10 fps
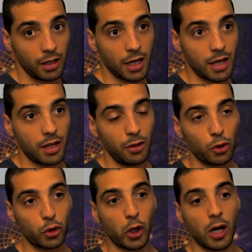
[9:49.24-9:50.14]
and then you
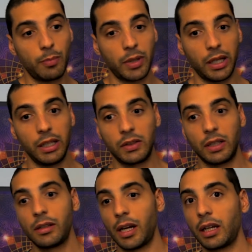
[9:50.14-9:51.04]
stop like
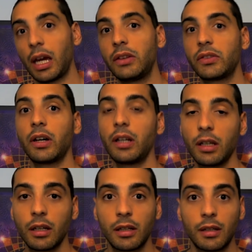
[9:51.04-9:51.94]
eating like 8:30,
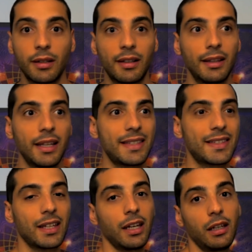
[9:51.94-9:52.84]
let's
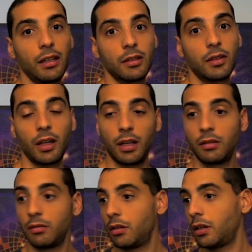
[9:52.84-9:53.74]
say,
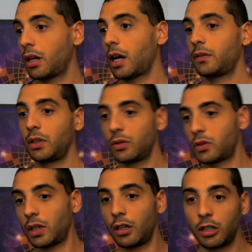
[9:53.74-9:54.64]
then after you
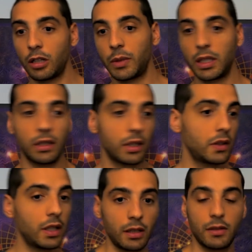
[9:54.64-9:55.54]
stay a little bit like
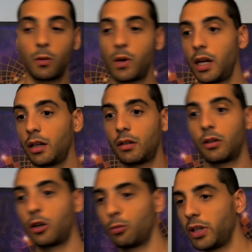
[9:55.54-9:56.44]
this, awake, or
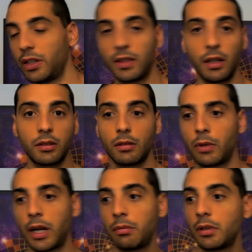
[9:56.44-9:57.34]
go meditate or
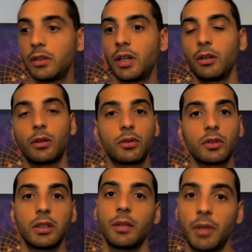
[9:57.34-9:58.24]
whatever, and then you go to
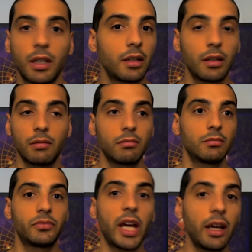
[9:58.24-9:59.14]
sleep like
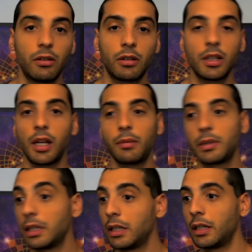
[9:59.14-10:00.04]
10 or 11,
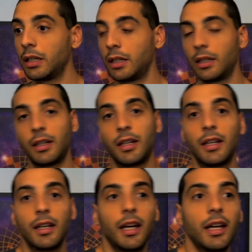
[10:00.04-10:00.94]

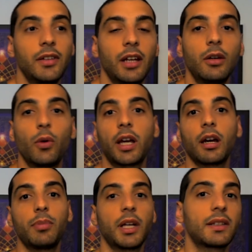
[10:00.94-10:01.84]
and then you wake
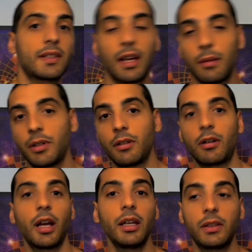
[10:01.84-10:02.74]
up like 7
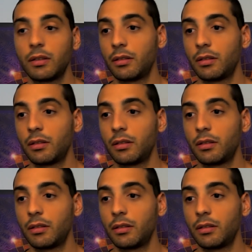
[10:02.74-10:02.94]
or 8,